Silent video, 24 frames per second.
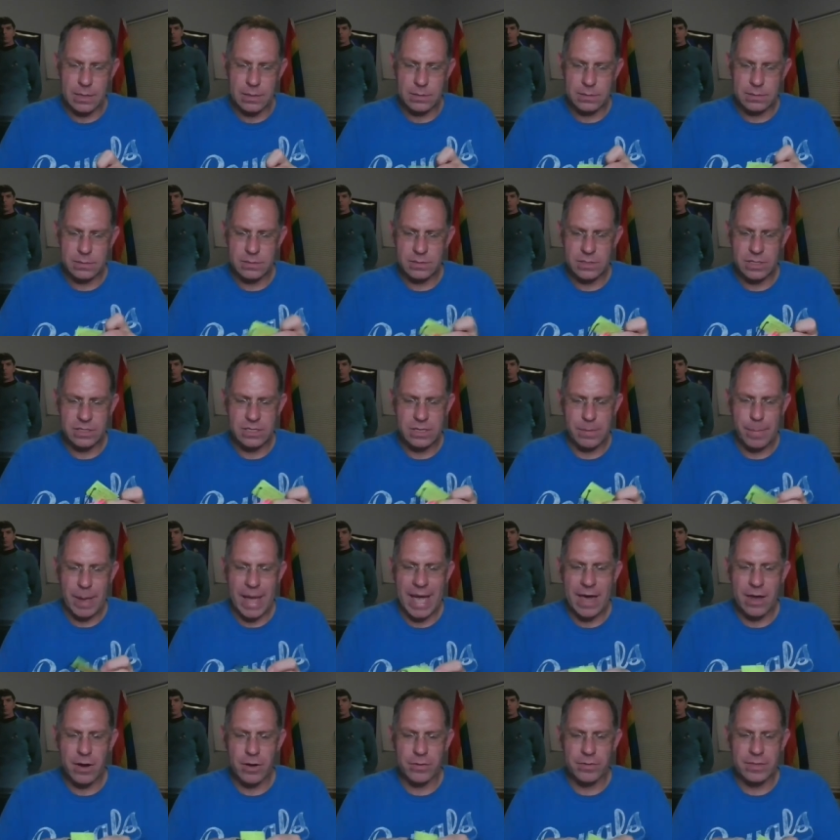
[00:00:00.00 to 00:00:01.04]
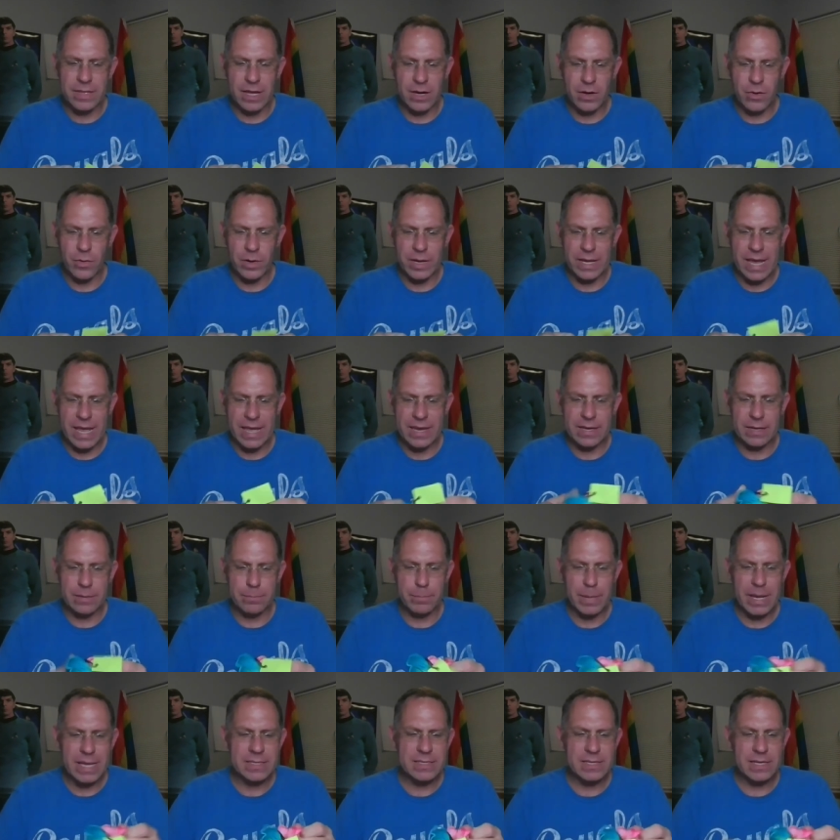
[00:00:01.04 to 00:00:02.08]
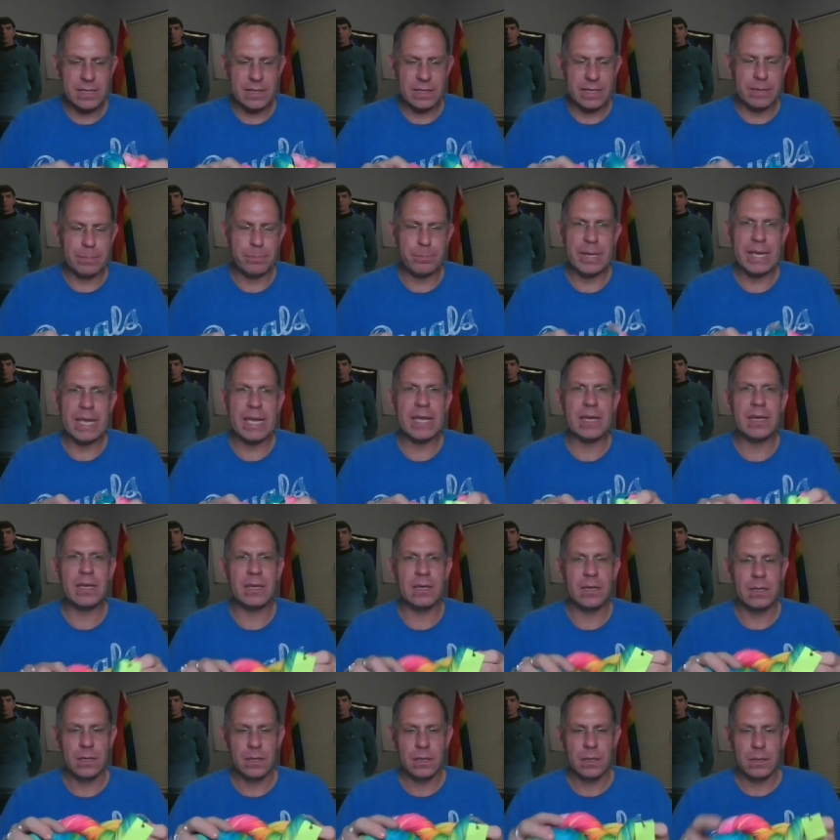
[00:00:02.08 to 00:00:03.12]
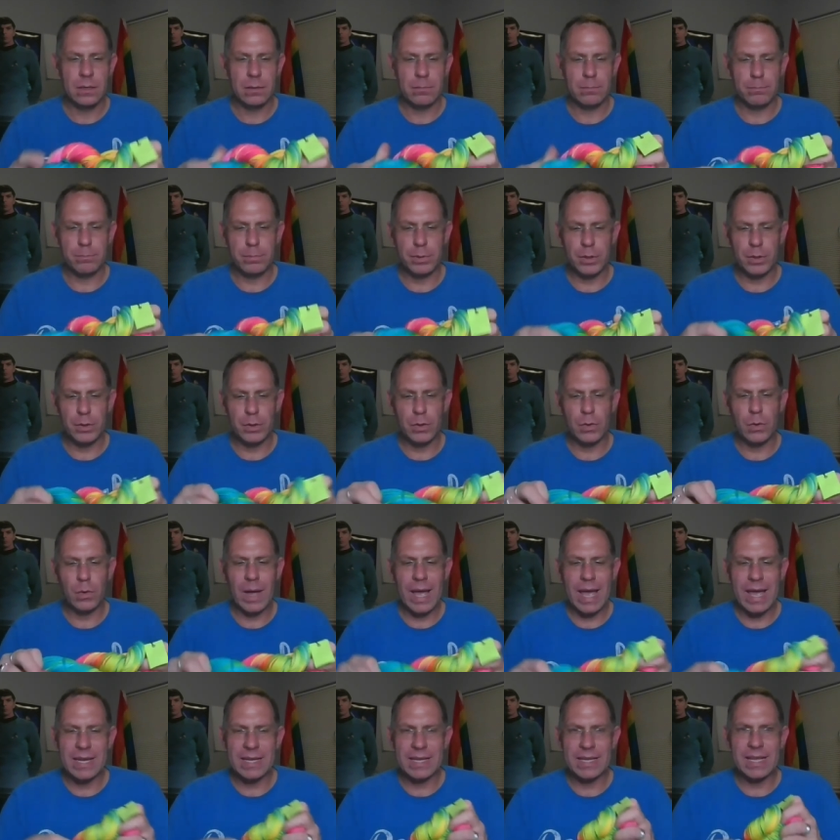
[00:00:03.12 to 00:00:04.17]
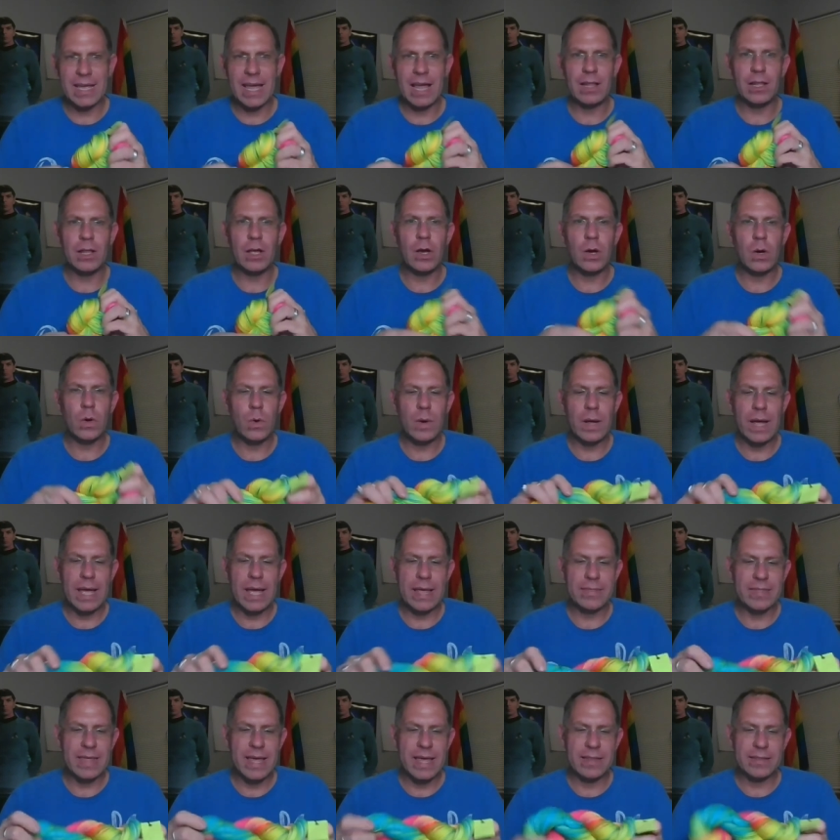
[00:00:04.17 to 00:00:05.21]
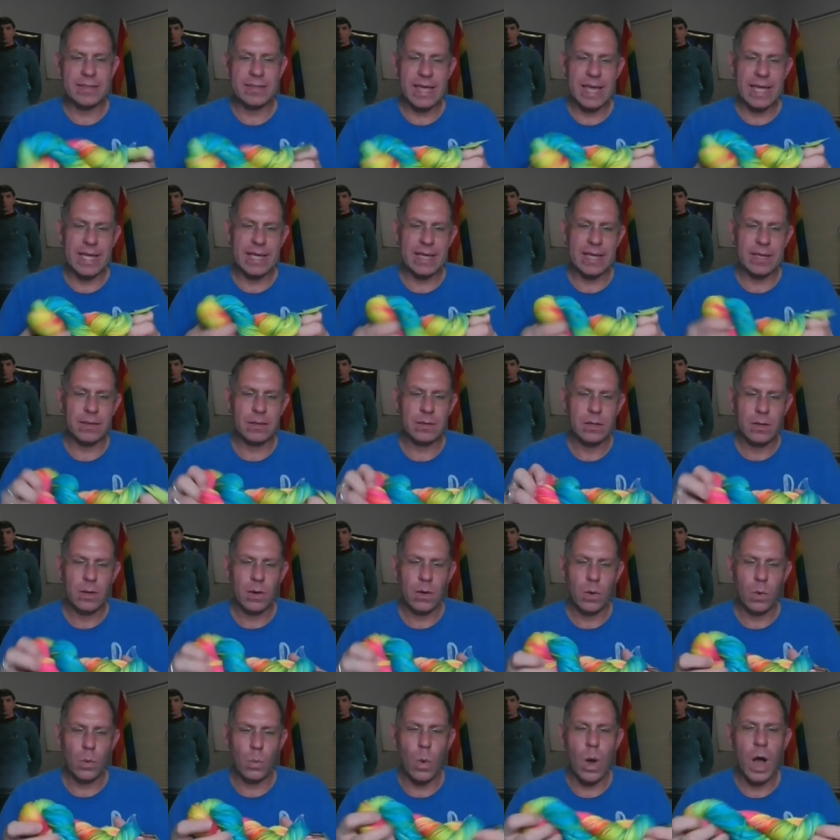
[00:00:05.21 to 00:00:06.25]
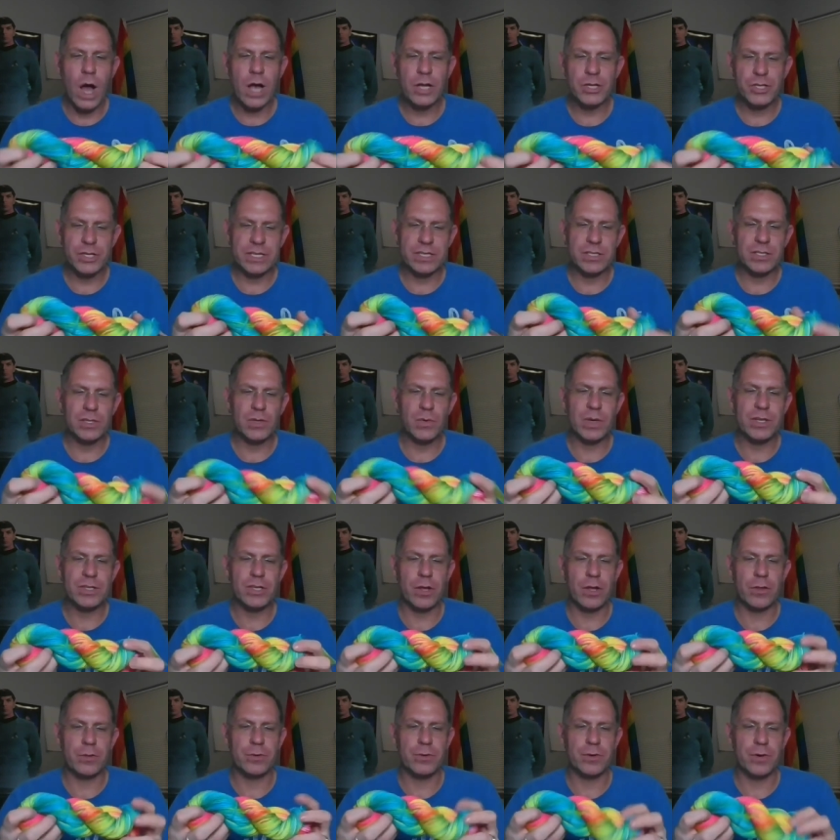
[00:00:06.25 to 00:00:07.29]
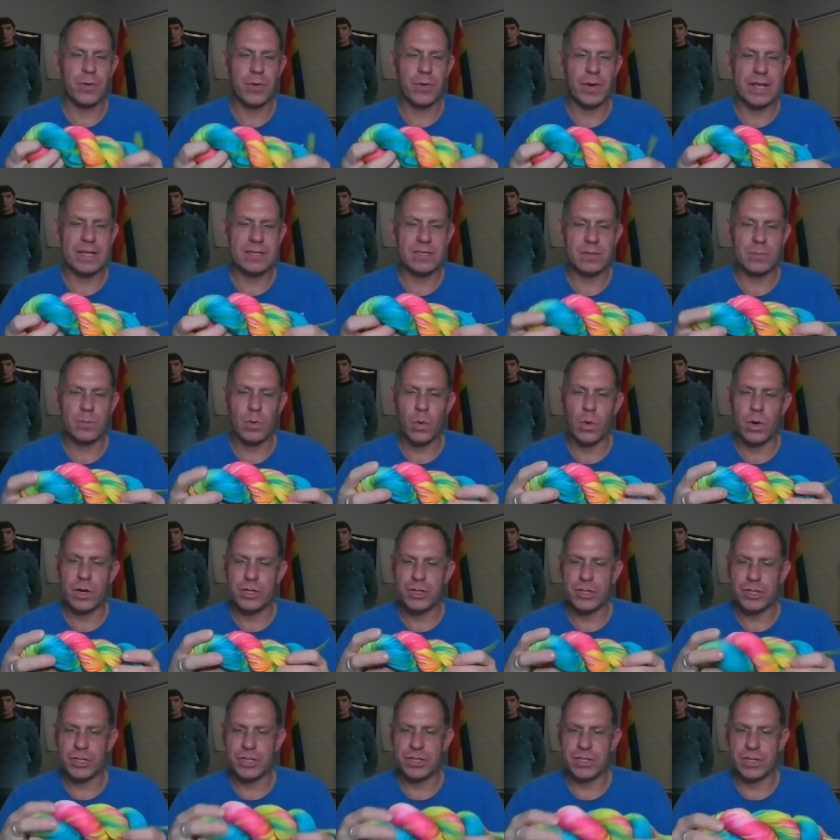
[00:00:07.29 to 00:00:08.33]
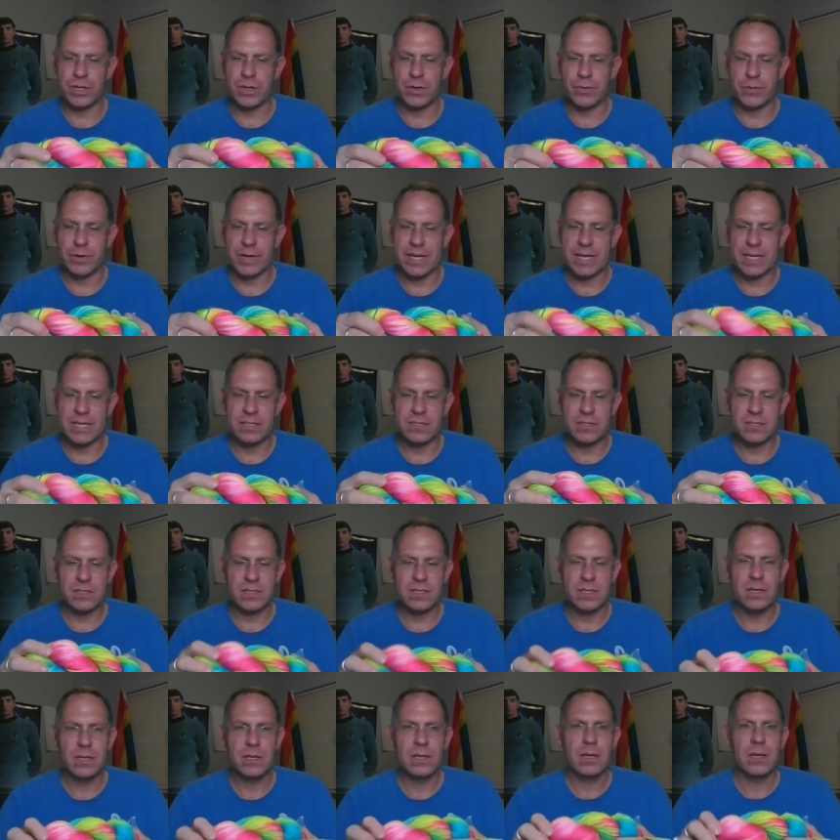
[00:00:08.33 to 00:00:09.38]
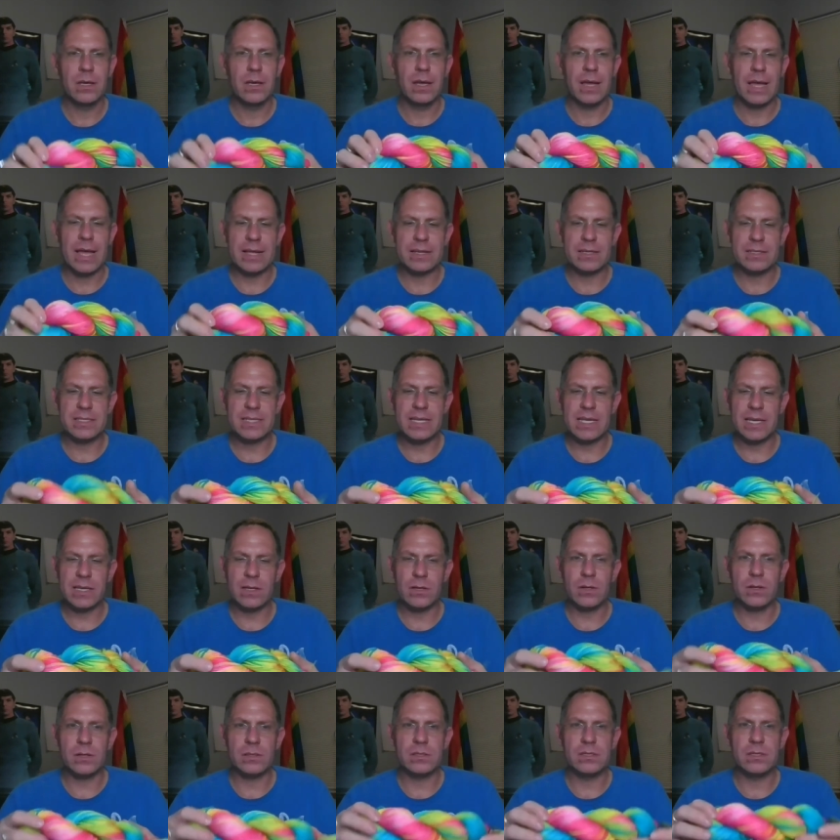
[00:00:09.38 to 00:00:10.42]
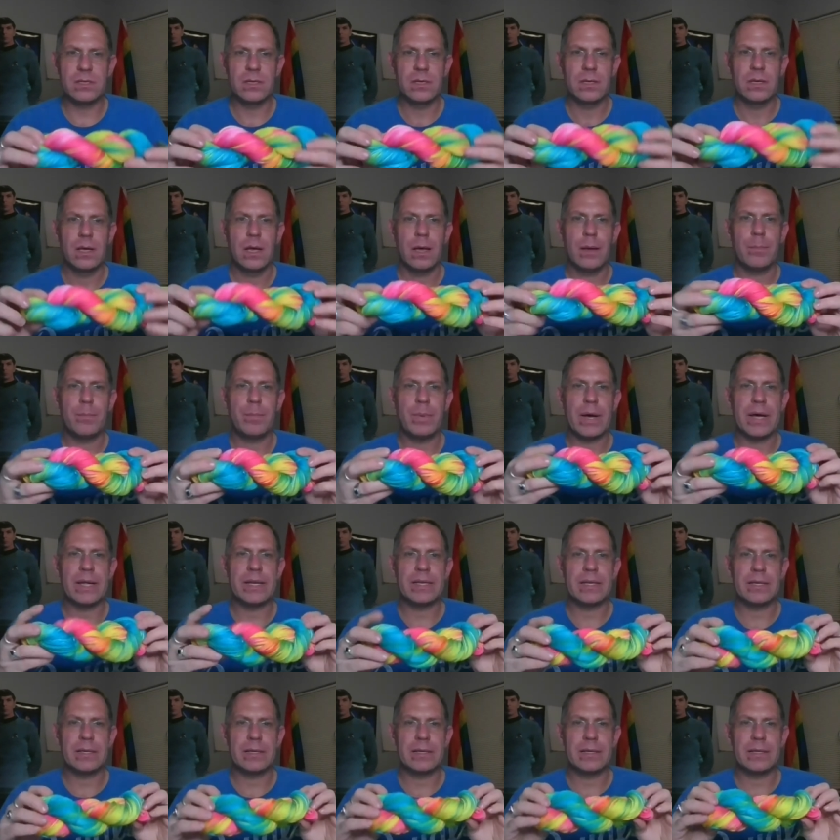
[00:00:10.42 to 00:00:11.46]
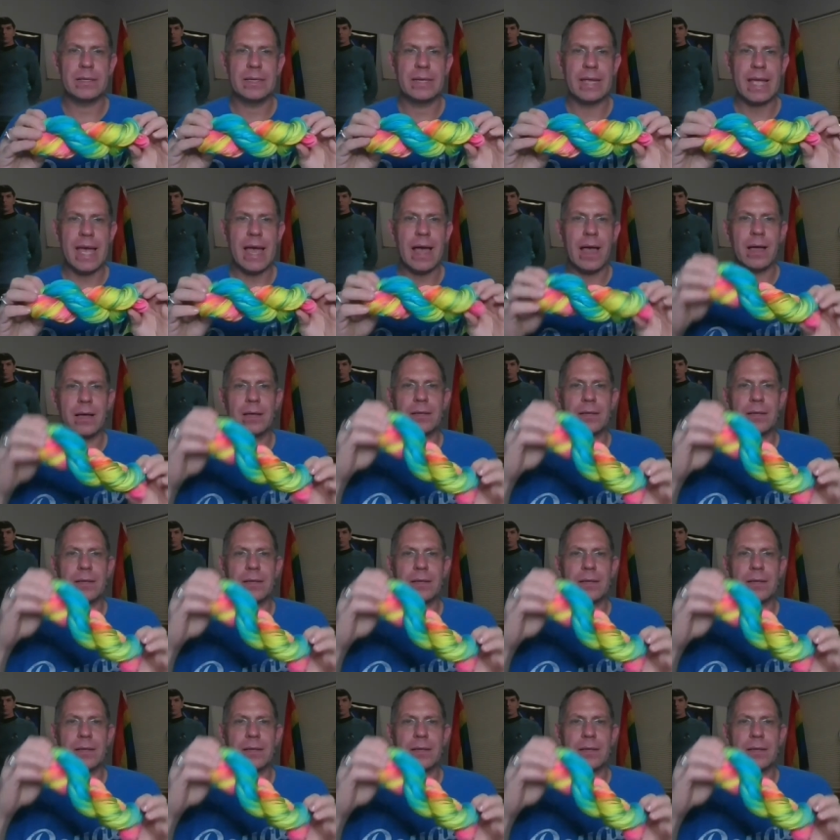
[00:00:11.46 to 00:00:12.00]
just a pattern that created basically pink, blue, and yellow, and then they washed into each other to create some oranges and greens and teals. But yeah,